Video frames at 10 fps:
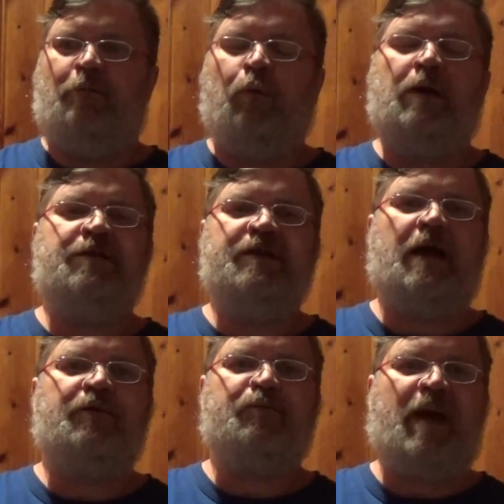one of the
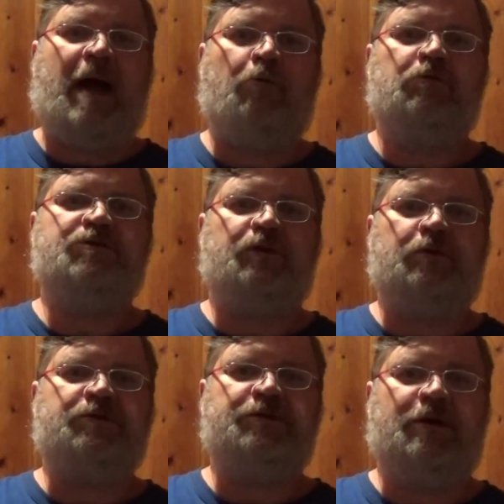other powers
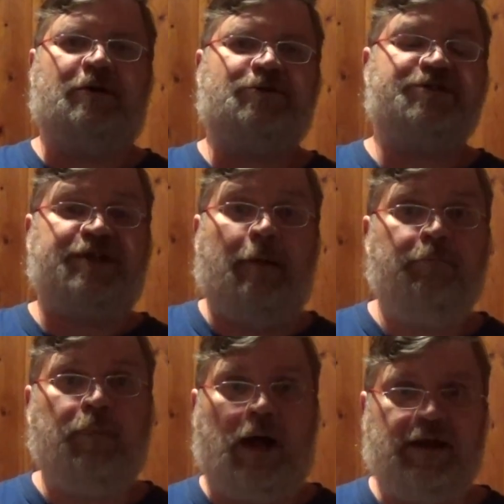or
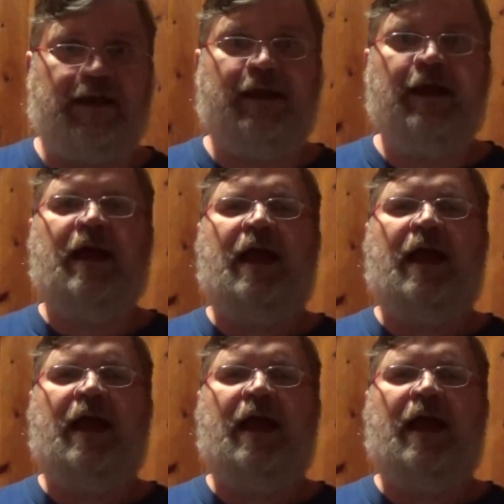somebody